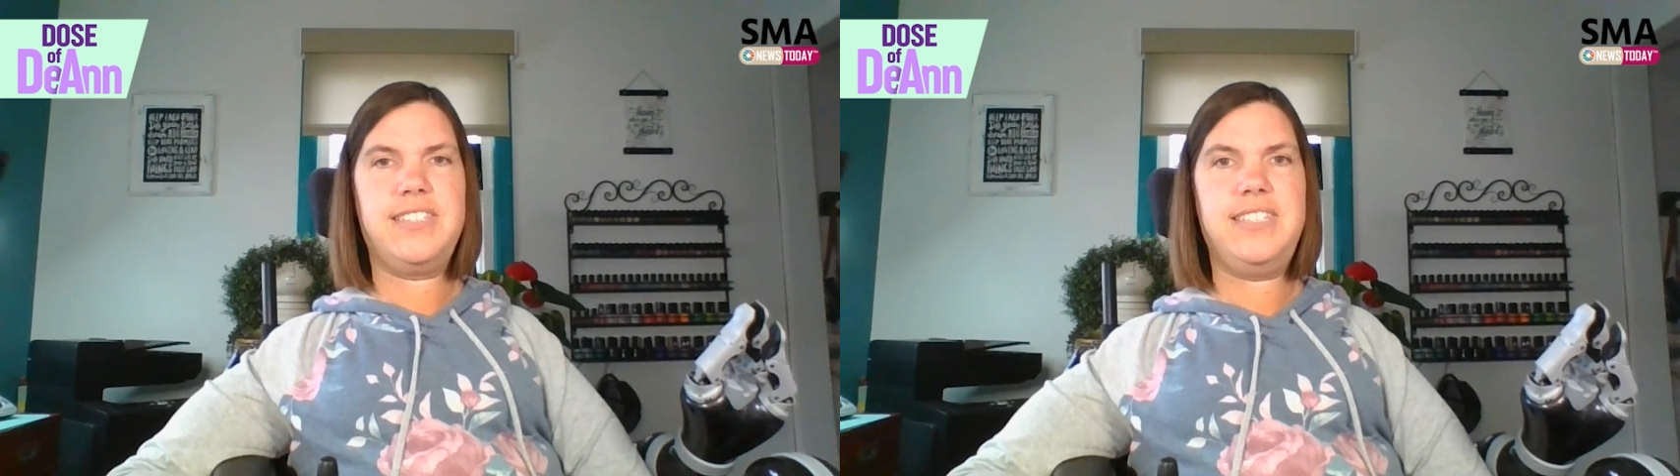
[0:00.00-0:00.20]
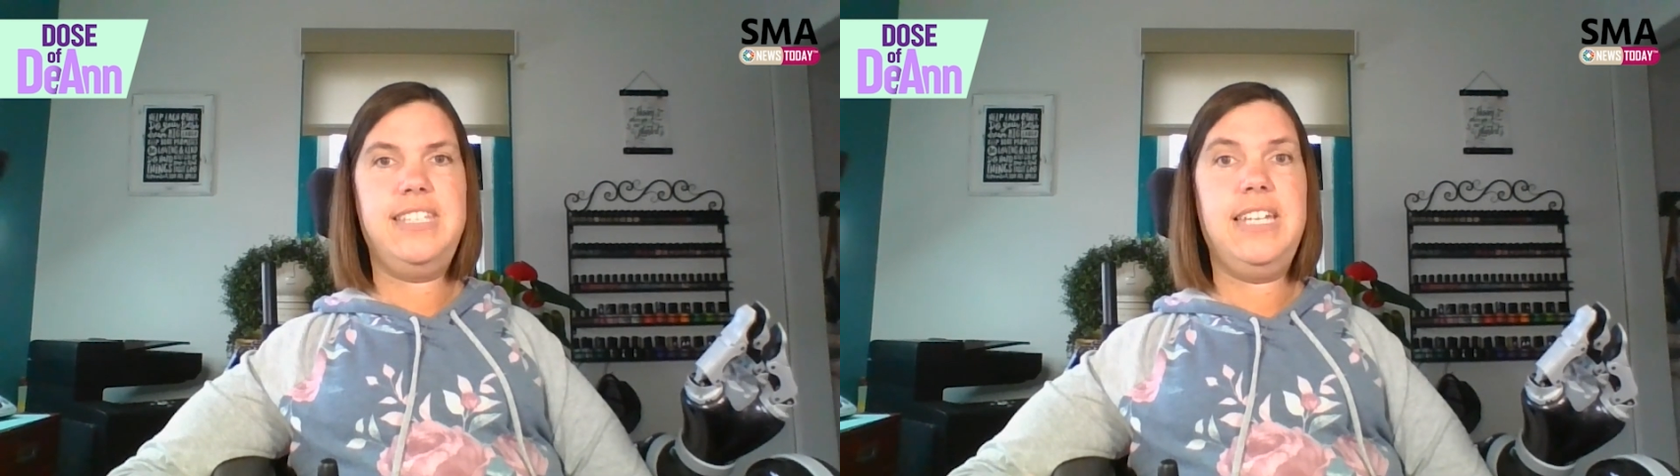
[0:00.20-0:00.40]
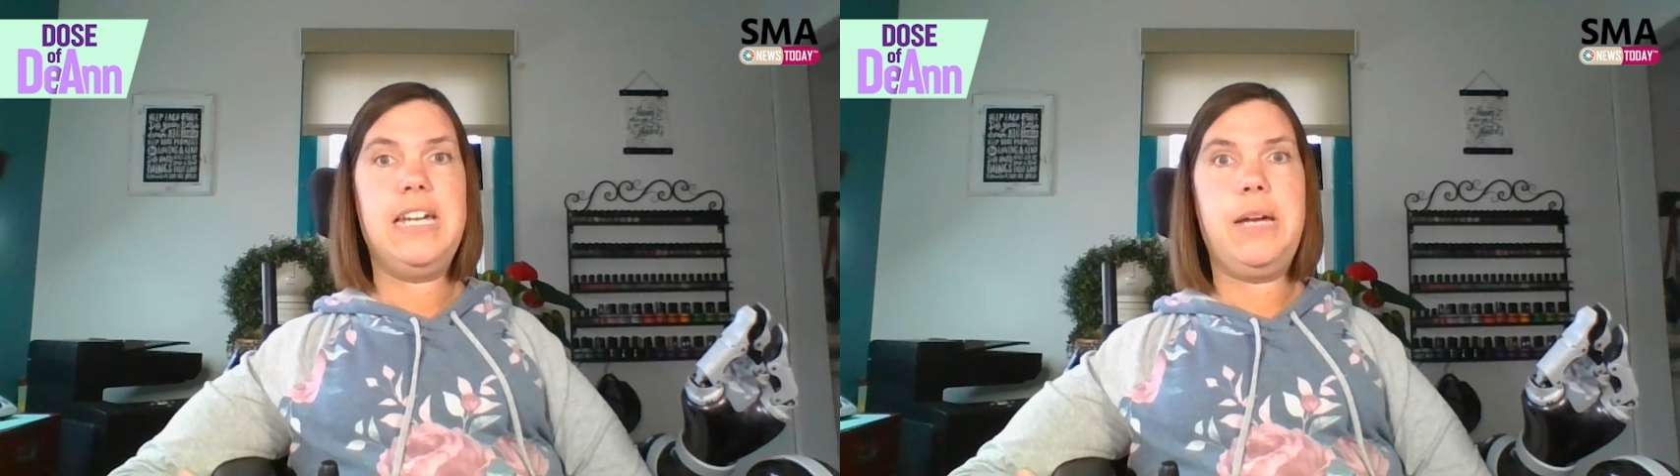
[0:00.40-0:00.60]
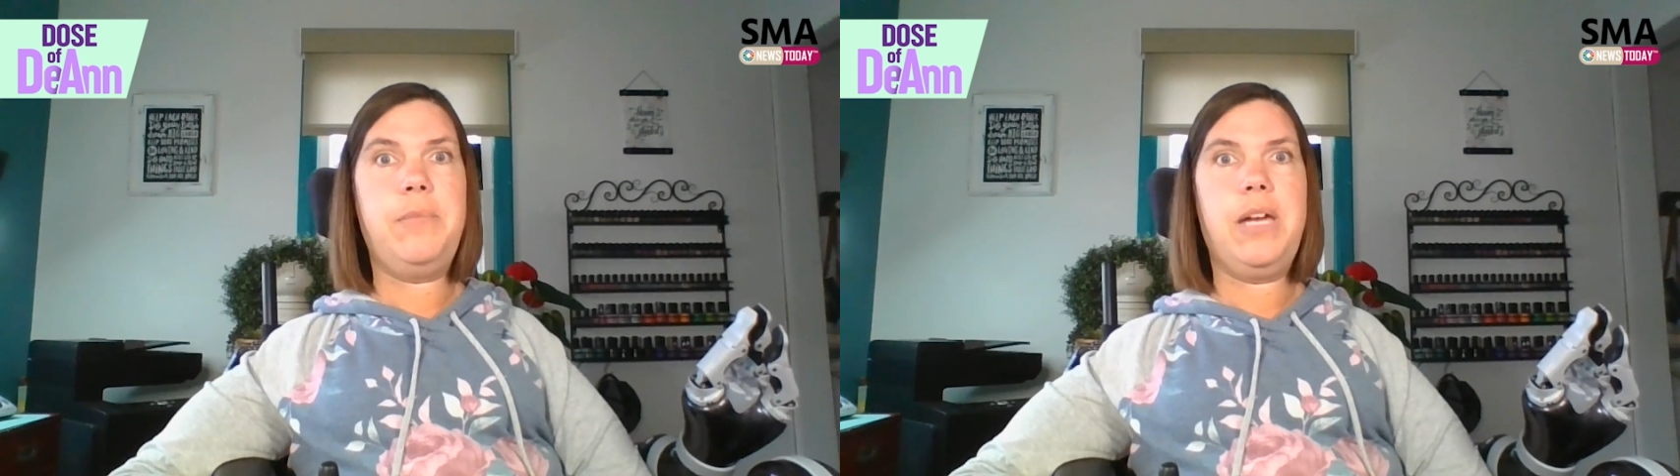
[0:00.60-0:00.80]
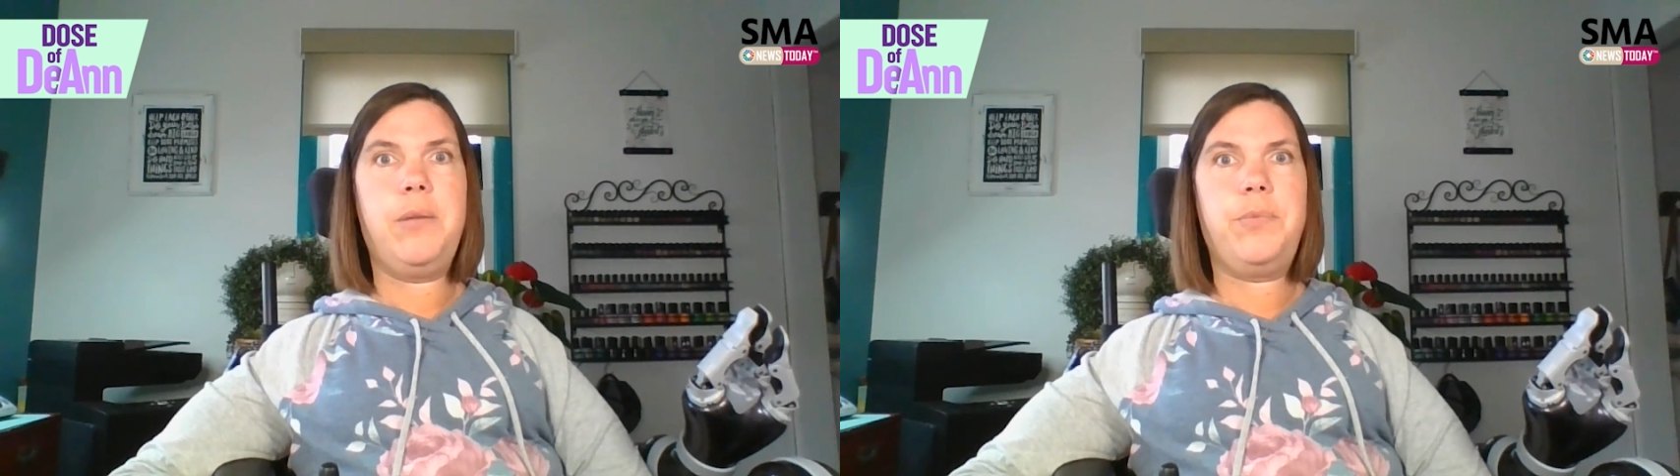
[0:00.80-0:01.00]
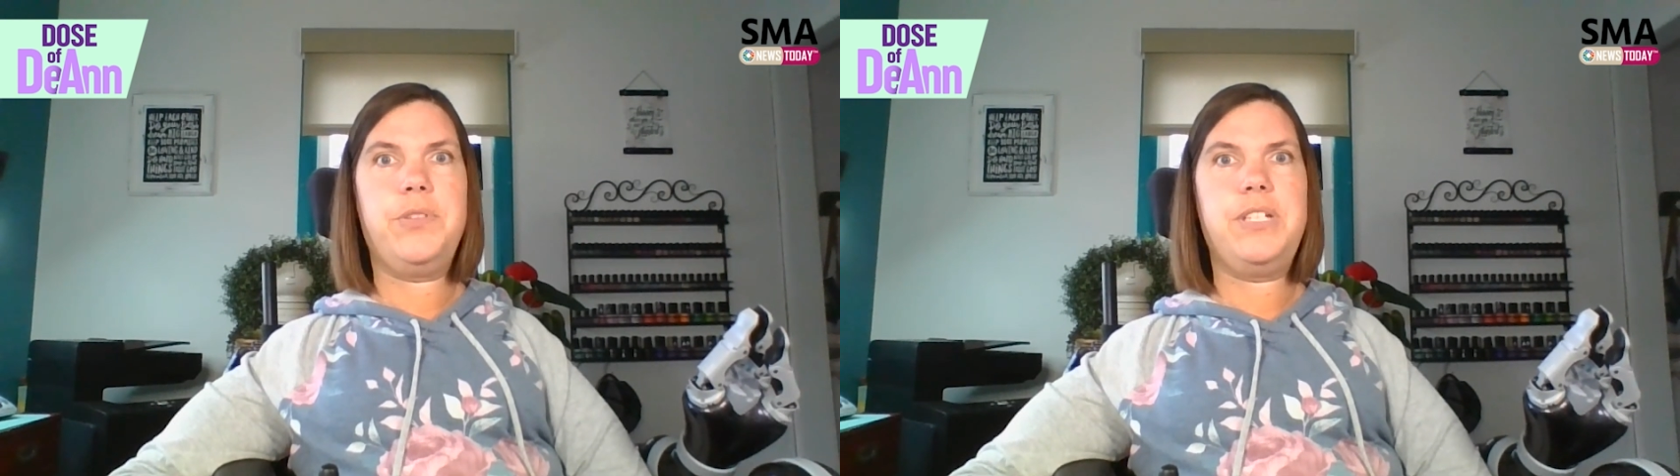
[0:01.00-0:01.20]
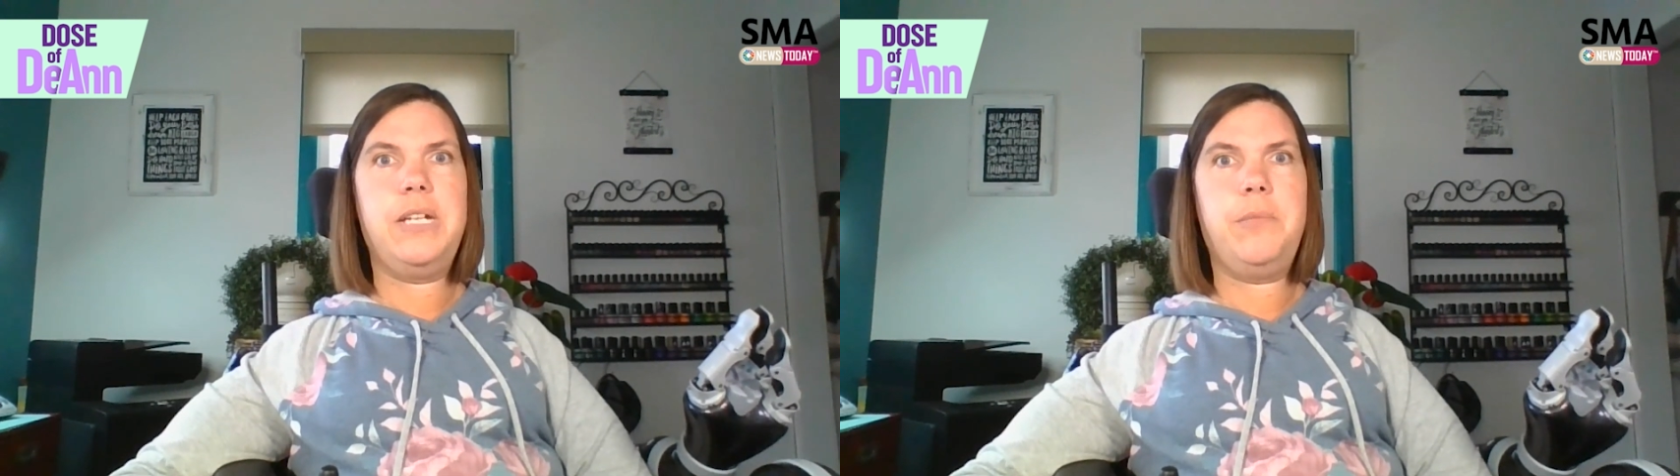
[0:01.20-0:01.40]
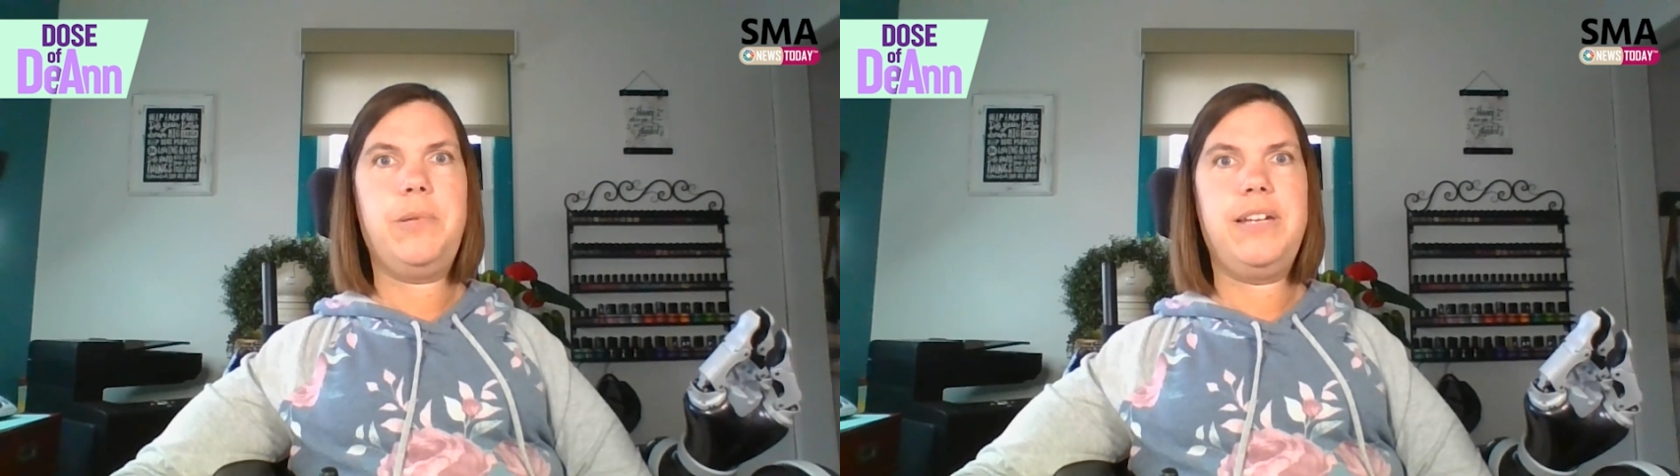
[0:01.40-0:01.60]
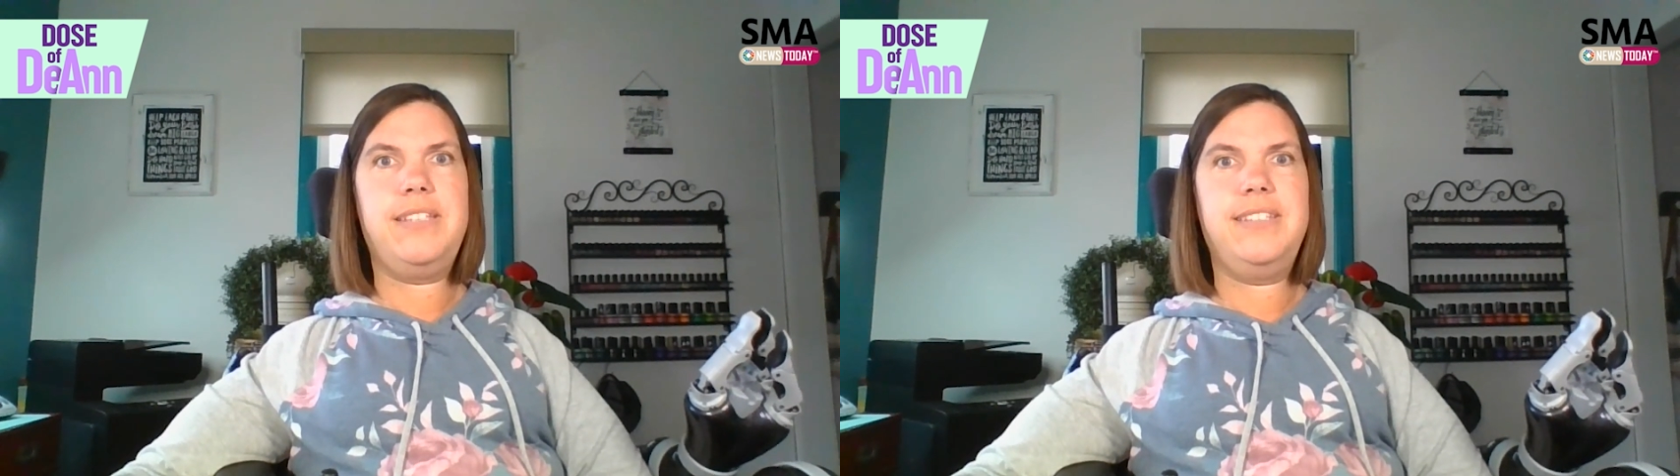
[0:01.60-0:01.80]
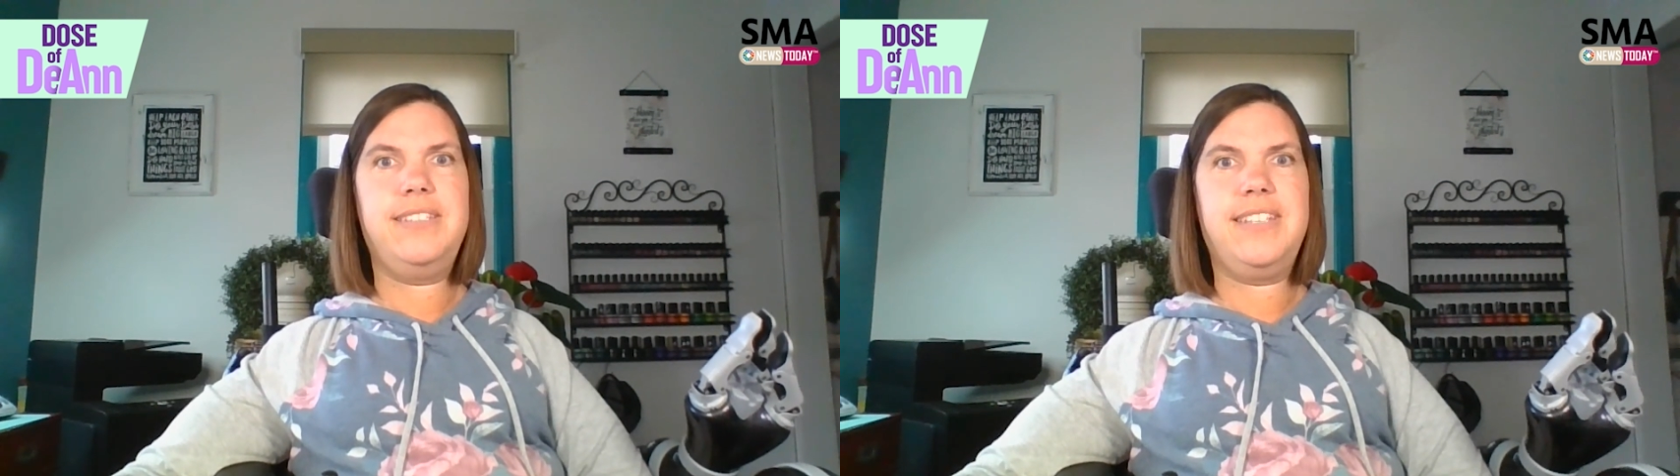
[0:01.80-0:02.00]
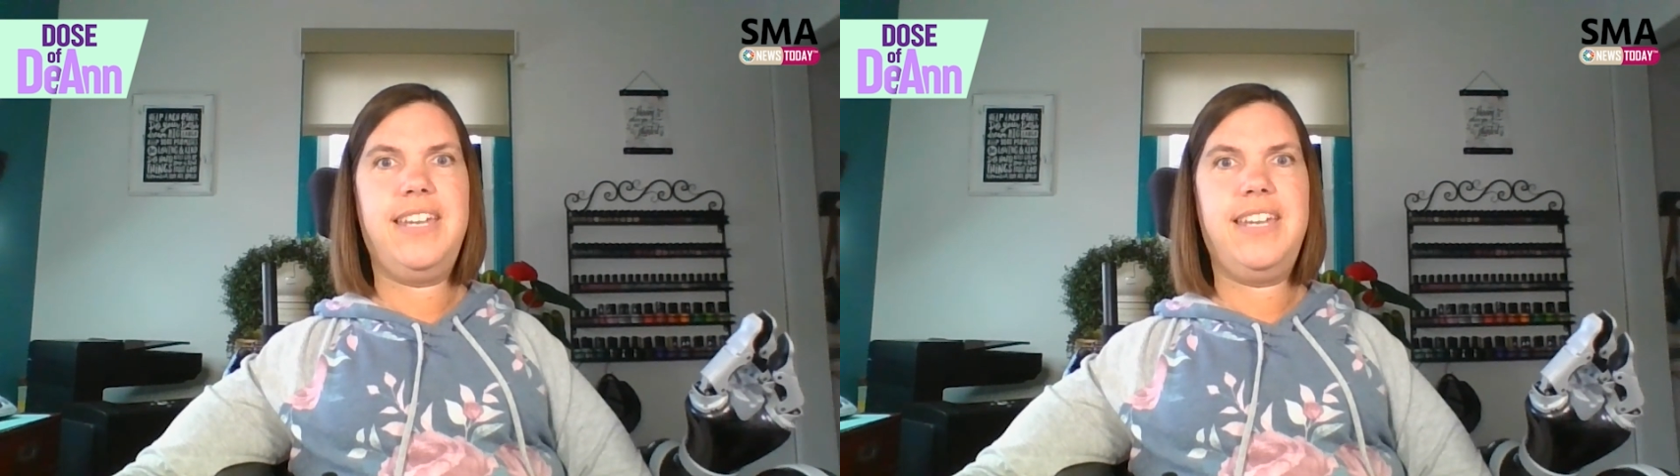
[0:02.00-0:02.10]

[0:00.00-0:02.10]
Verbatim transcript: See, I'm not pushing a button,